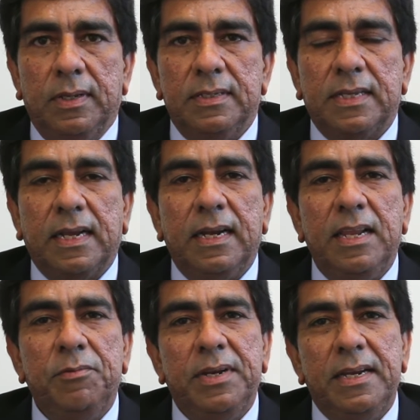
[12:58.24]

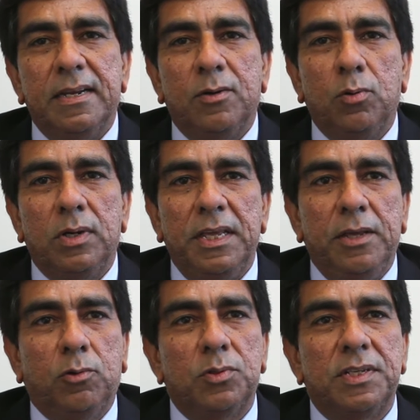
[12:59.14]
Secondly, we need a good
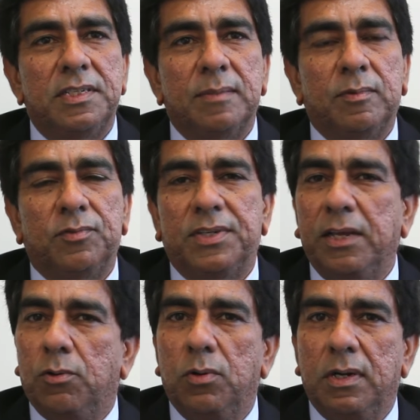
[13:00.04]
ecosystem of
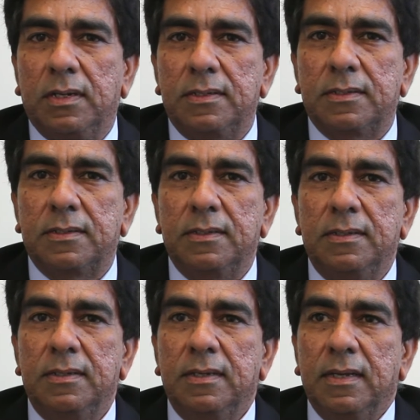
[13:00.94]
stakeholders
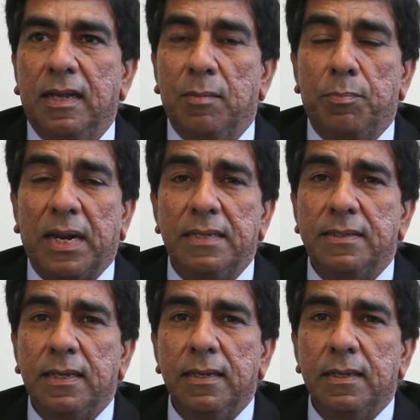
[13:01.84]

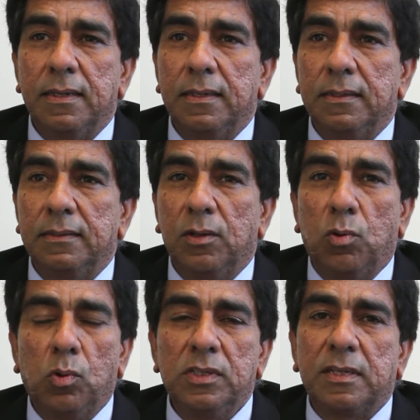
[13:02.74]
comprising the
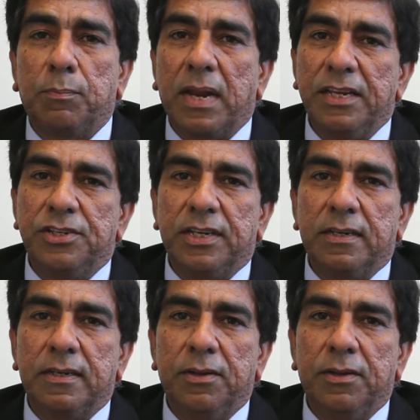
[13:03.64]
whole supply chain,